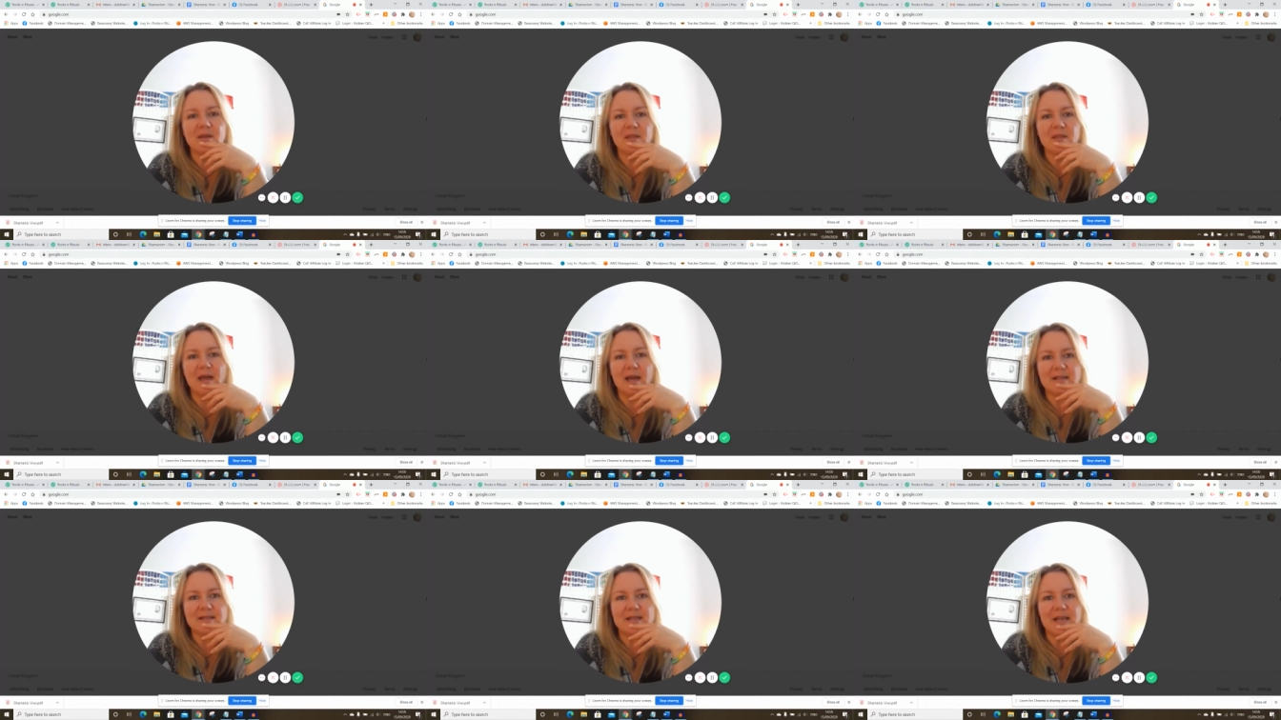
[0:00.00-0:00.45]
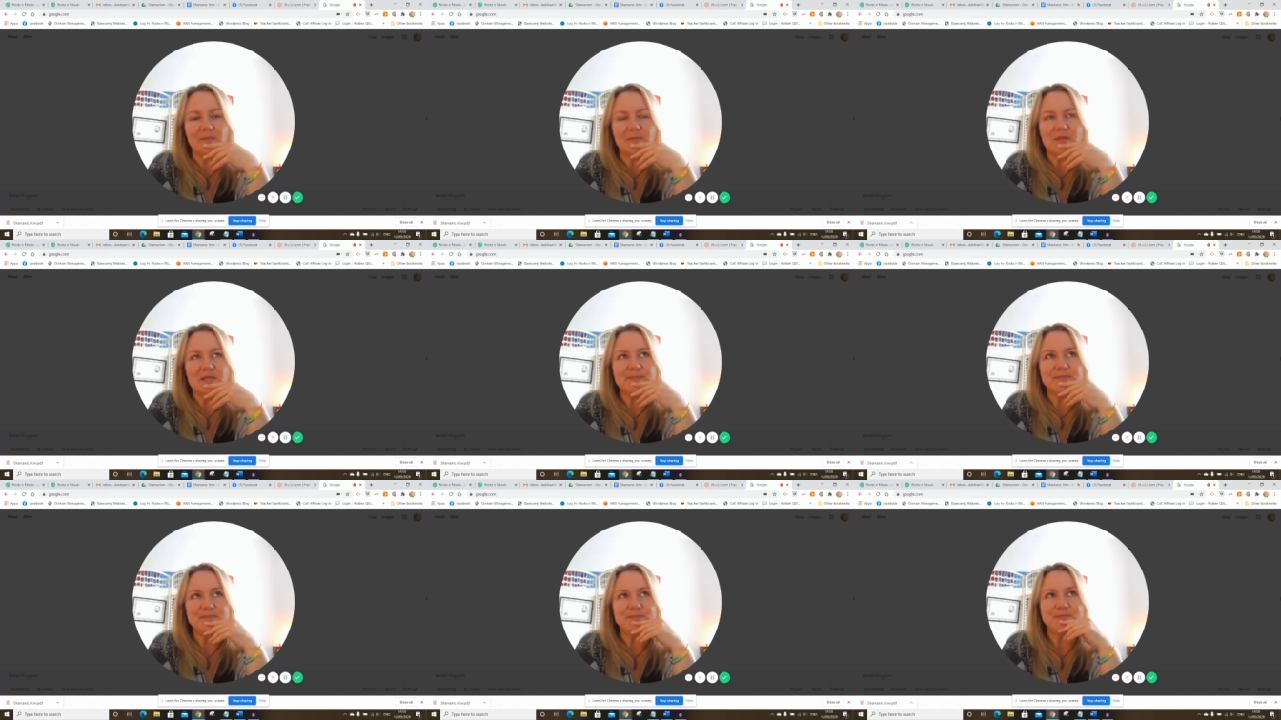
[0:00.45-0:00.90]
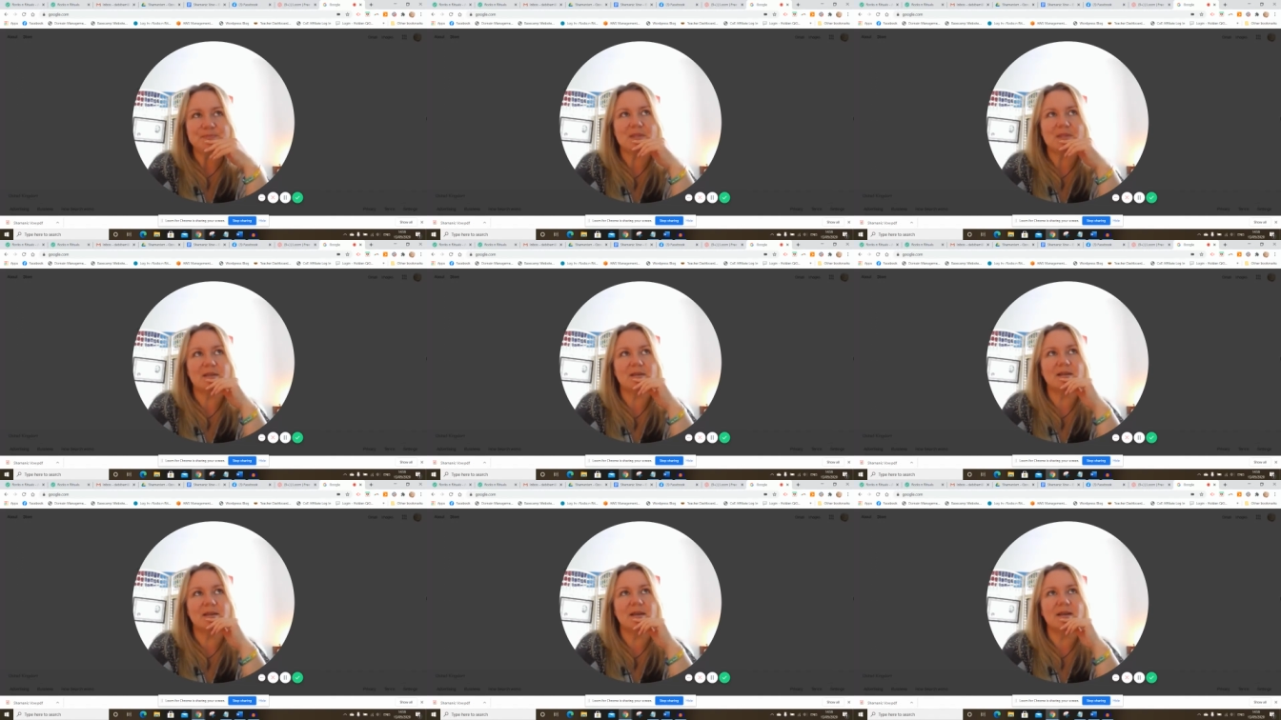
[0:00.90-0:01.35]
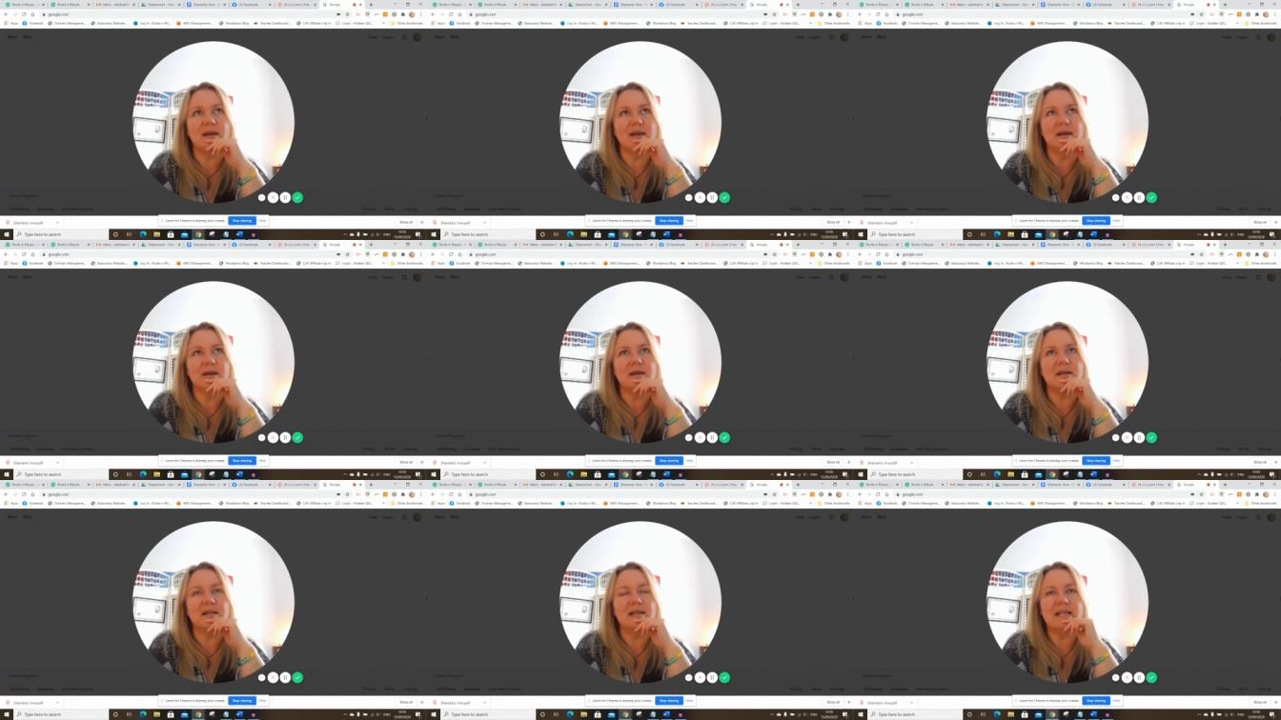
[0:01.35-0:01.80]
that's happening.
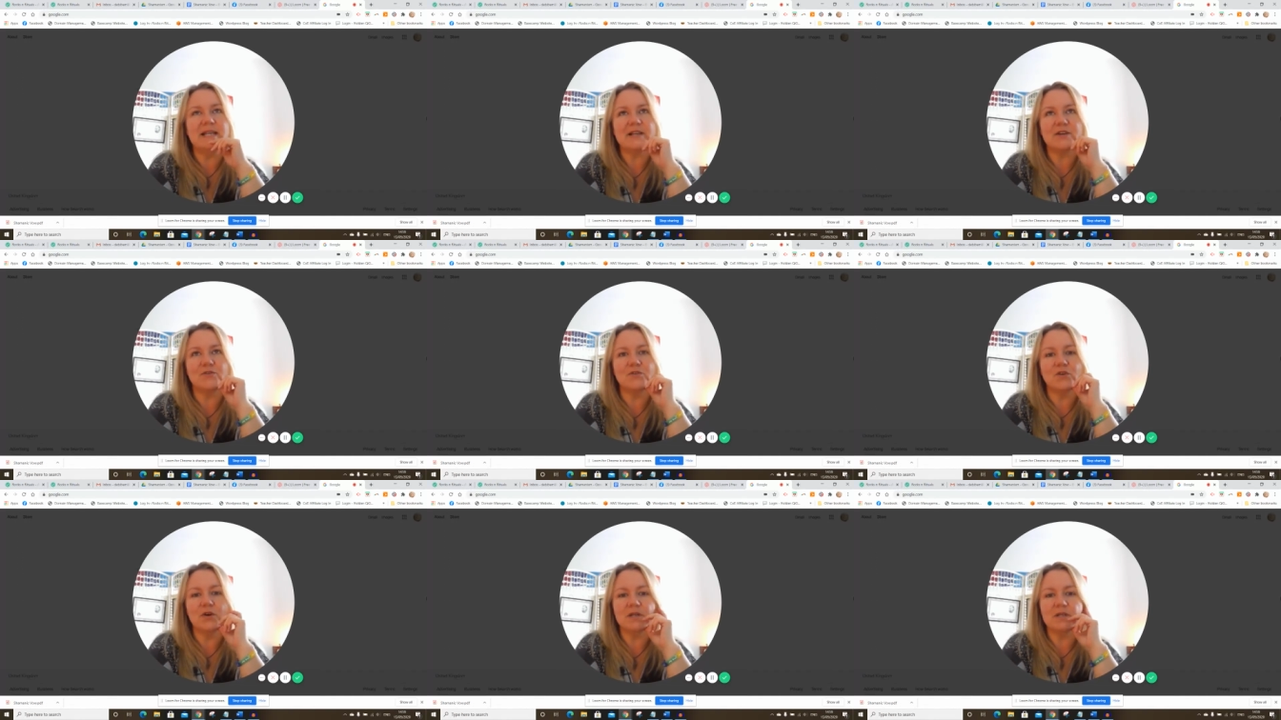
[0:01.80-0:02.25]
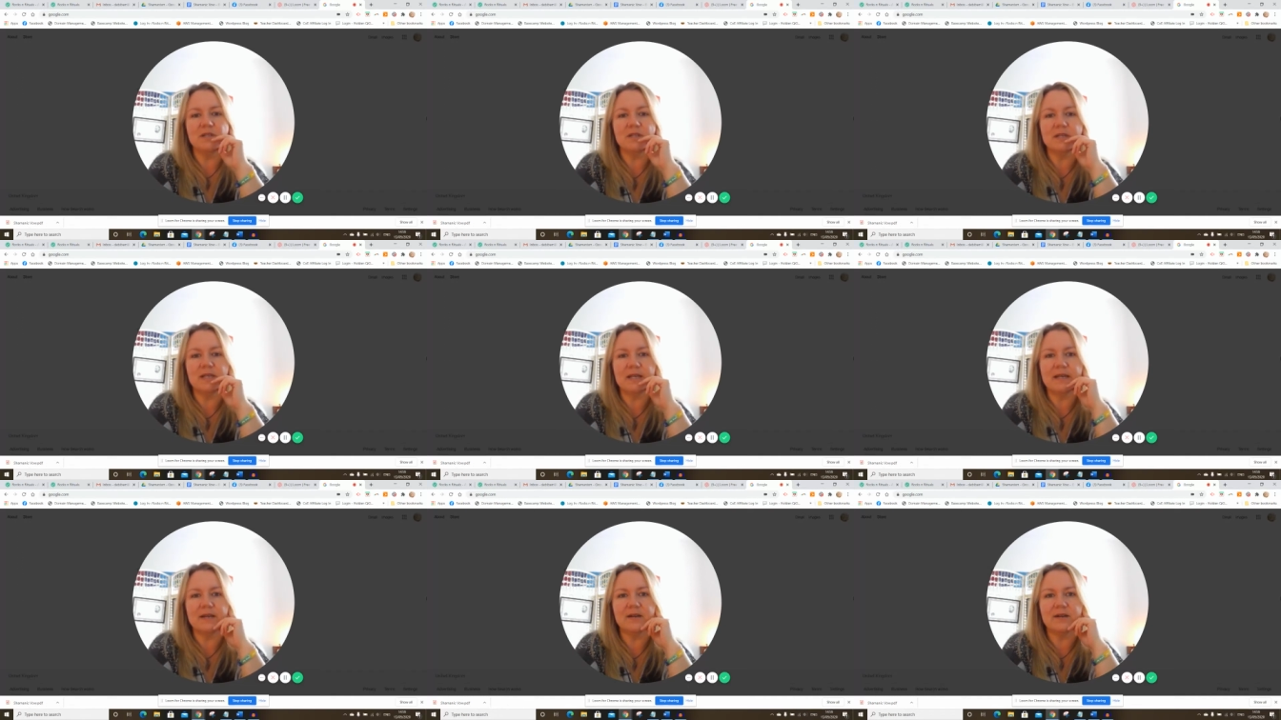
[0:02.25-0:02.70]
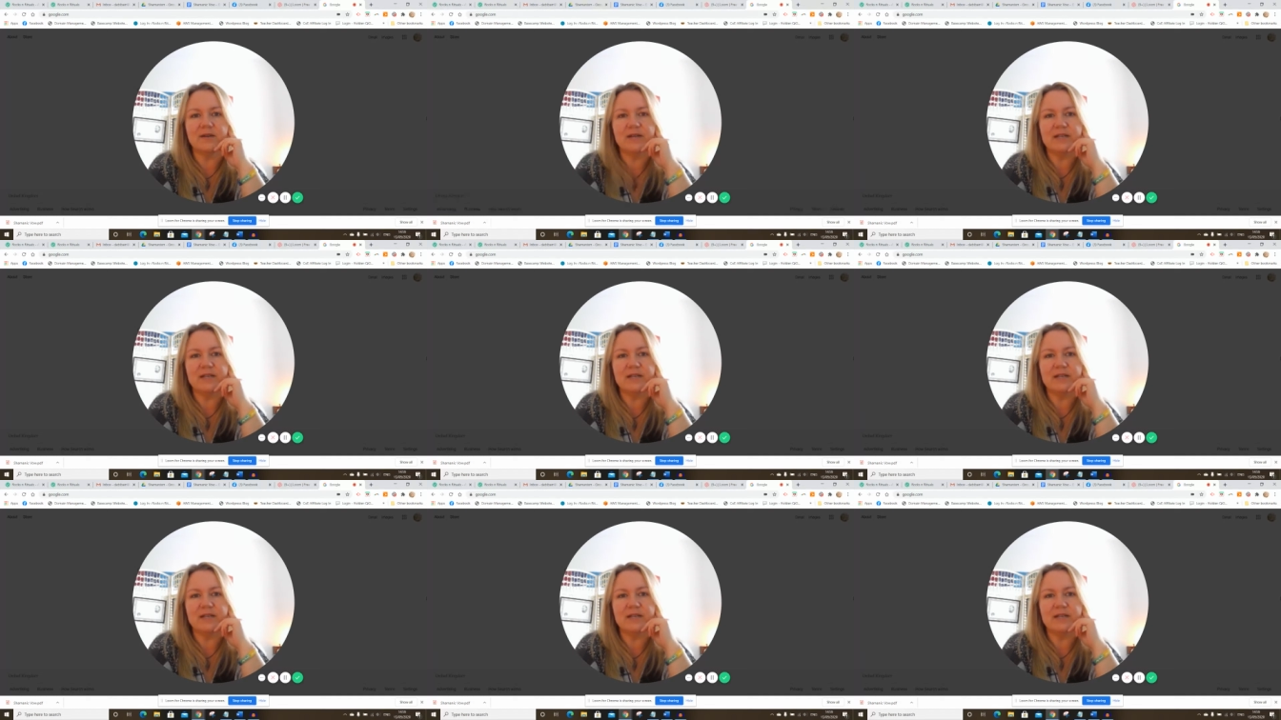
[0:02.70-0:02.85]
Uh, later on in the year,